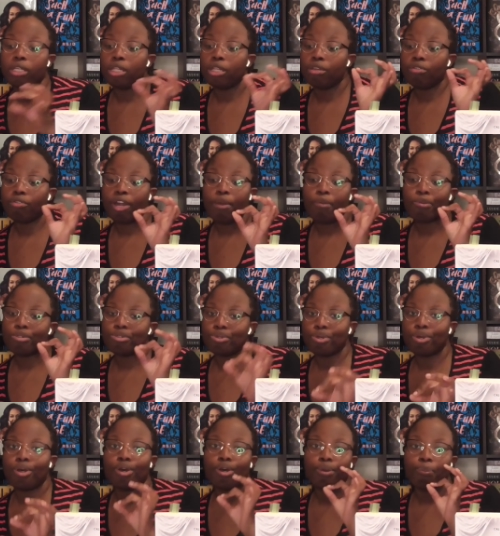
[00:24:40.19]
the rep was
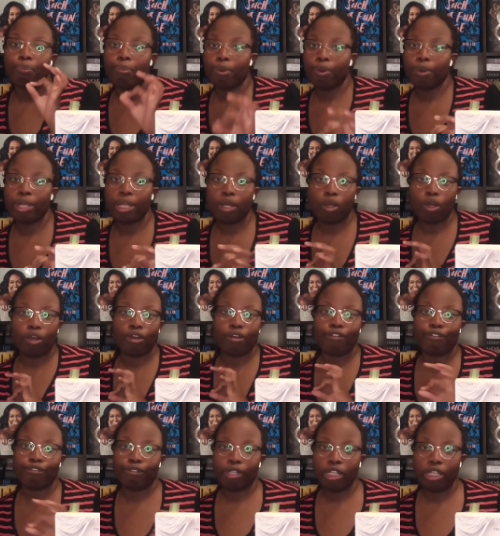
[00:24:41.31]
on point, on
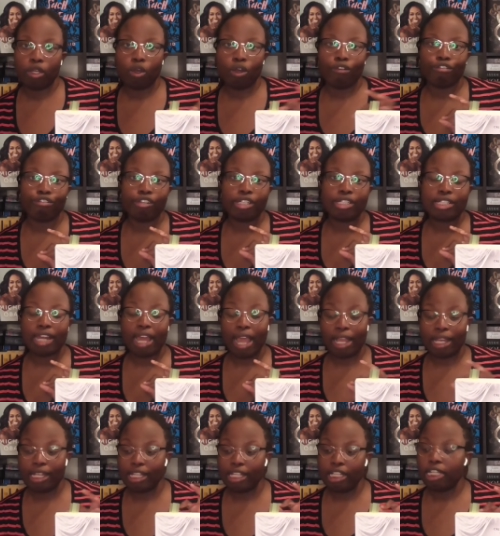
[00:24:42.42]
fleek, on
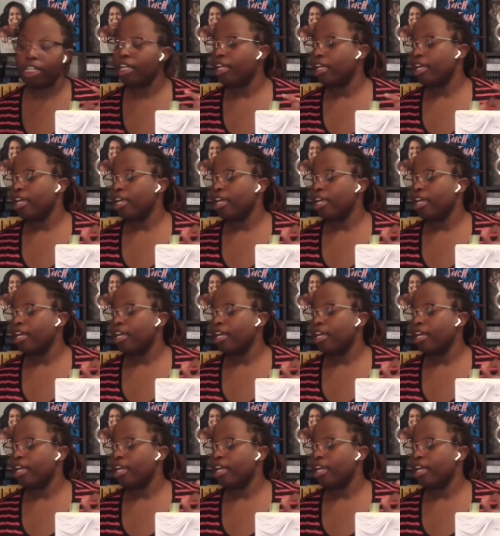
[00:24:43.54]
fliznae